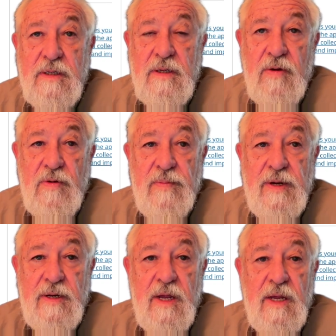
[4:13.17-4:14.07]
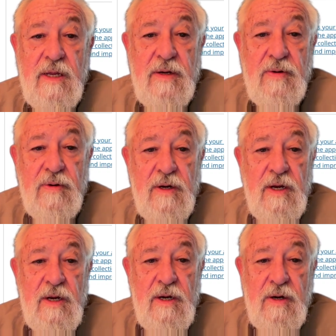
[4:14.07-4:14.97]
already been done, or
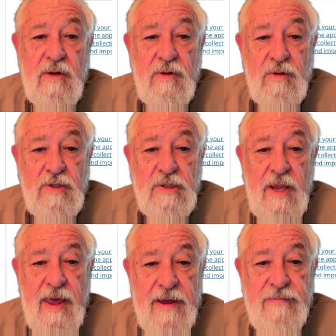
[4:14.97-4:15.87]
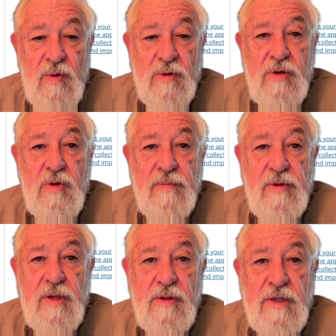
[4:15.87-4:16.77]
you just add more to it.
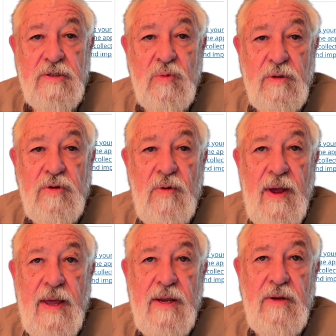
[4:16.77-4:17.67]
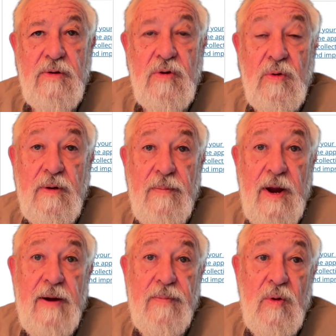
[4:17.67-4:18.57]
But this one you're doing a
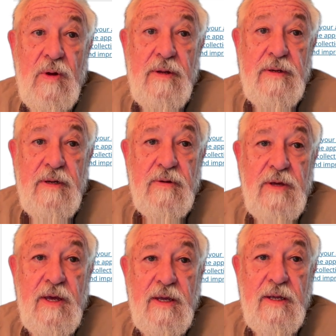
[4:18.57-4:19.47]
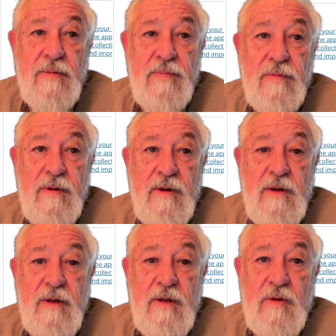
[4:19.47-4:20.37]
PowerPoint, okay,
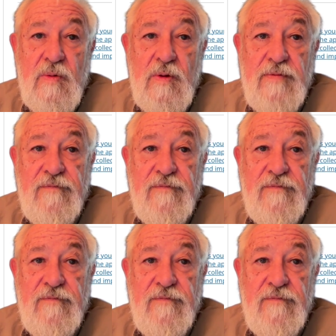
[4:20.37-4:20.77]
with